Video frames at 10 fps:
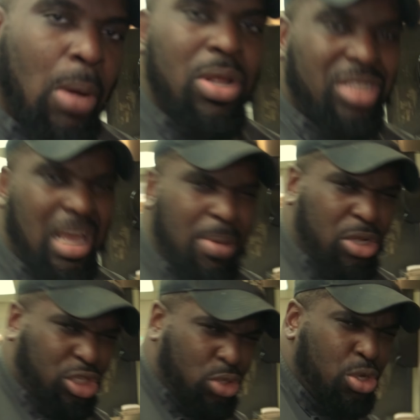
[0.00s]
I wanna say
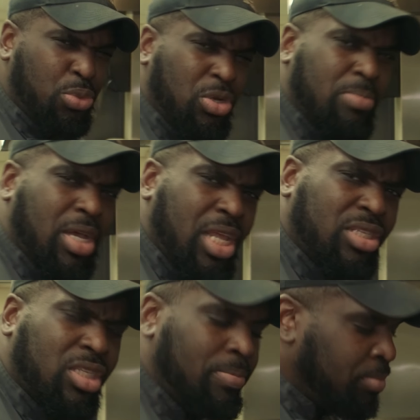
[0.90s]
about 2 to 3
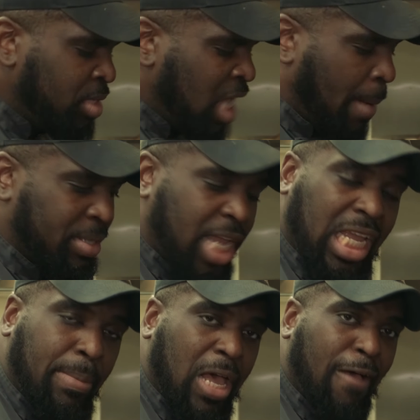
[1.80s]
minutes, I'm gonna take
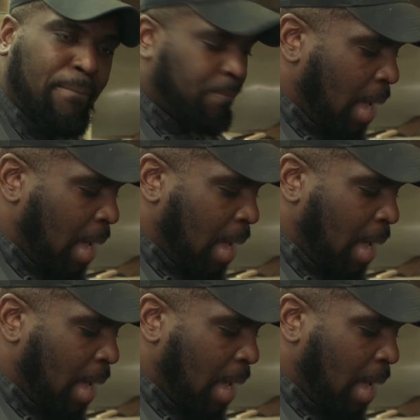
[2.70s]
them out.